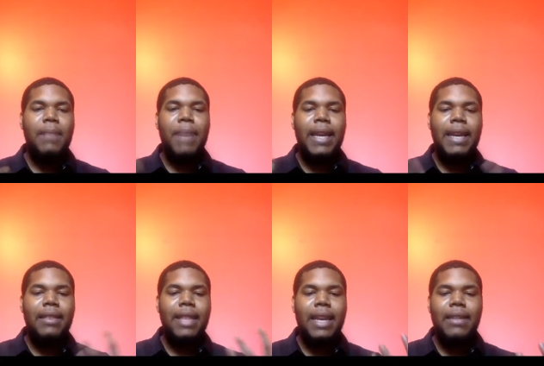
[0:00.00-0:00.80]

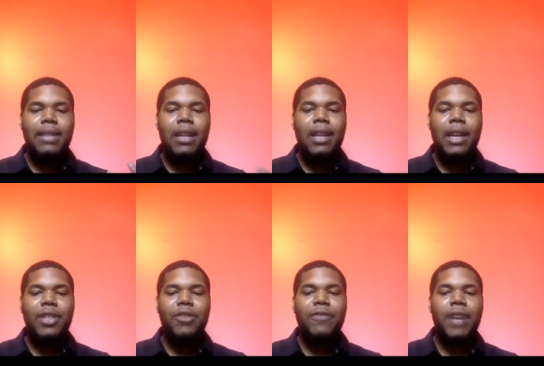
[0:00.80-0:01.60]
making things
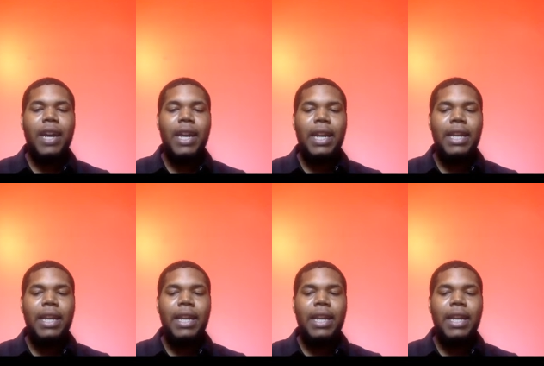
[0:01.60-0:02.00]
electrified.